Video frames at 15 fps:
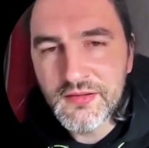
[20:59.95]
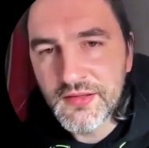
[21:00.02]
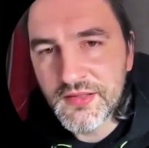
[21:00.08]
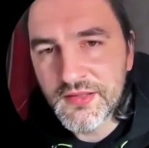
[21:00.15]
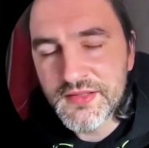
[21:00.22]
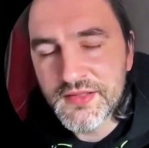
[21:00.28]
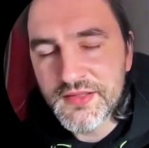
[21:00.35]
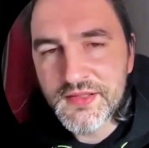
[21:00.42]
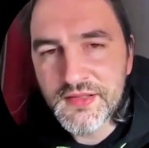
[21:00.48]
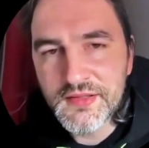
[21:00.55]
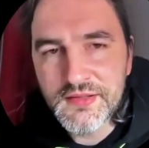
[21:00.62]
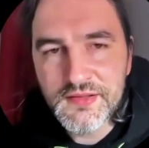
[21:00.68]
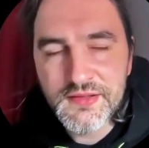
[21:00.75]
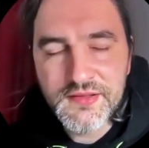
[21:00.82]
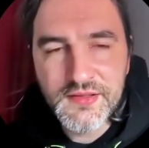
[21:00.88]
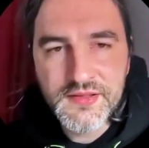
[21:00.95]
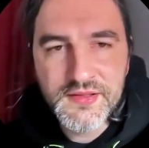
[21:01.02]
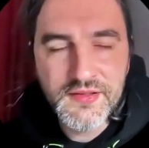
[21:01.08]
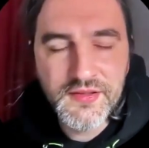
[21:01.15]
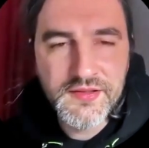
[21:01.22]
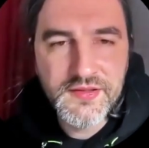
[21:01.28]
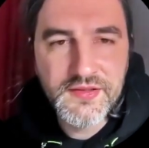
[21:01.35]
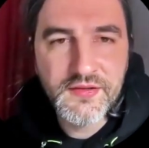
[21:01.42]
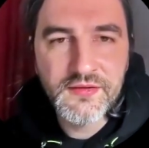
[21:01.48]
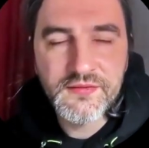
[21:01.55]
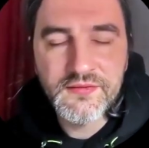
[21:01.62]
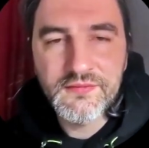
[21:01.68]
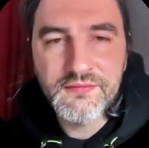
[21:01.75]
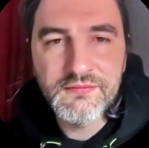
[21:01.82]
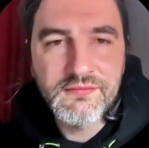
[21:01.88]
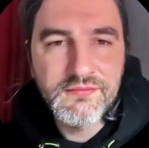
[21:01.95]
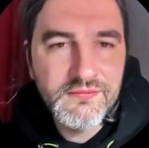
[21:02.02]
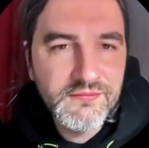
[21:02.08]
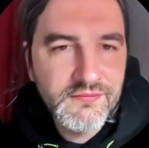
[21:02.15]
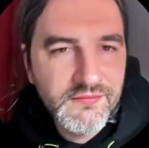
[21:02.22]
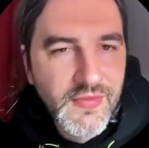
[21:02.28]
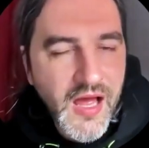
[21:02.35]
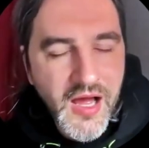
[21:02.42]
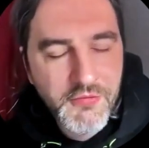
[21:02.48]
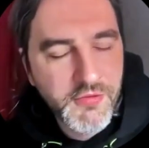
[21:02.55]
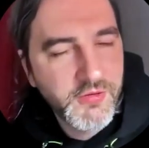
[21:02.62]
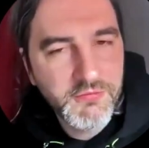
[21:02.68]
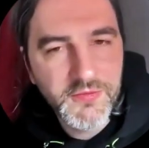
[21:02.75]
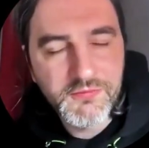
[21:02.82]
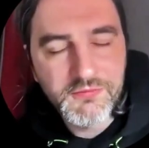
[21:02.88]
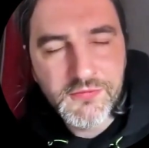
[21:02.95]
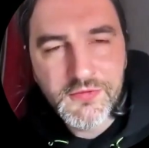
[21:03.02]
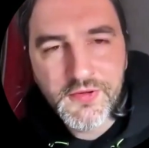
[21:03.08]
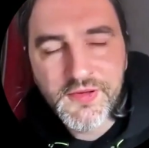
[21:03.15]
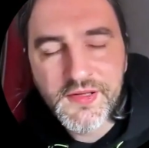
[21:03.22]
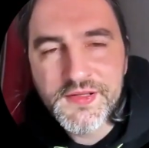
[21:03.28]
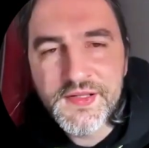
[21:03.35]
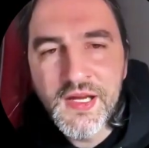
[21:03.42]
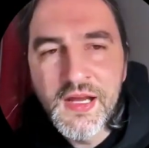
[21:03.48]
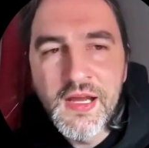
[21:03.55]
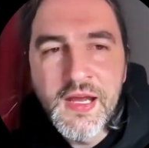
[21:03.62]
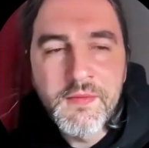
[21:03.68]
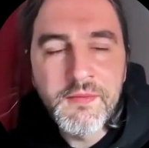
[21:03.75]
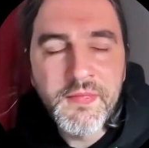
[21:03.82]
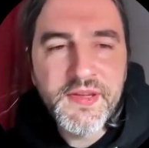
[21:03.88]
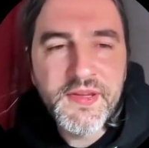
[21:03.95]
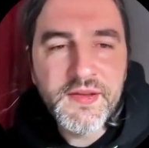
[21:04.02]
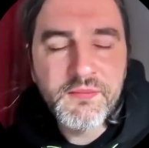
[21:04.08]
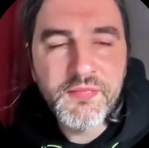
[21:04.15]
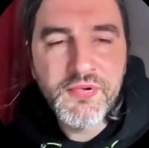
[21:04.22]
It's not how I would word this. But then the